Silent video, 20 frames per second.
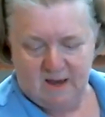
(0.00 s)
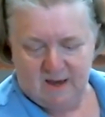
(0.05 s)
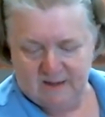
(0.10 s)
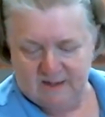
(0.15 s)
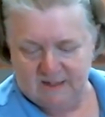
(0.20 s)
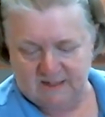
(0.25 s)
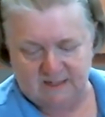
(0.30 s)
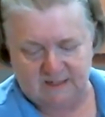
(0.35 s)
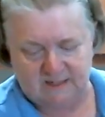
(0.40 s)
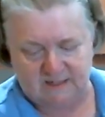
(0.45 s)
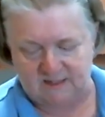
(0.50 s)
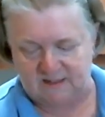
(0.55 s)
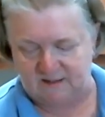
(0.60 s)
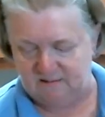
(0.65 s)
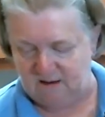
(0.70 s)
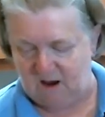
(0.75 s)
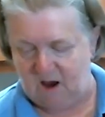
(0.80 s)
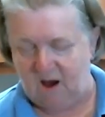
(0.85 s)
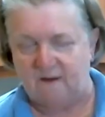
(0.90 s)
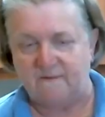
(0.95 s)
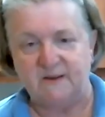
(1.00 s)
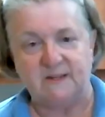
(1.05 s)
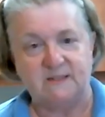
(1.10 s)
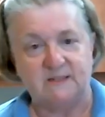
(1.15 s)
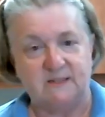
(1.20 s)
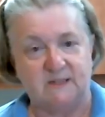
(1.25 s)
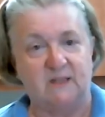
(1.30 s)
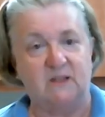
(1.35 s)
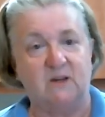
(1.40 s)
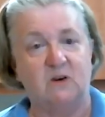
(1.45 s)
This is
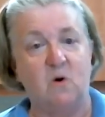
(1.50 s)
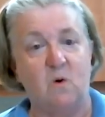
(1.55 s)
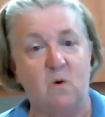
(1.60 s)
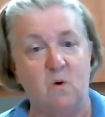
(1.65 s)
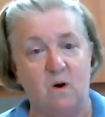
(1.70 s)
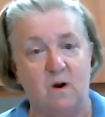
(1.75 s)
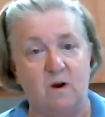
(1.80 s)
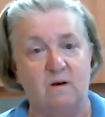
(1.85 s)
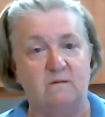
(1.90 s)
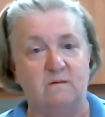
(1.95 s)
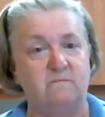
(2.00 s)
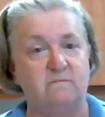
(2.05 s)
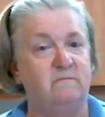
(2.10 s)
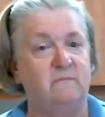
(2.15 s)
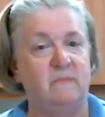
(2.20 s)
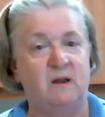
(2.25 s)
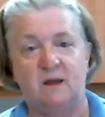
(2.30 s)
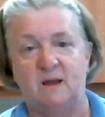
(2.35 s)
obviously the corn.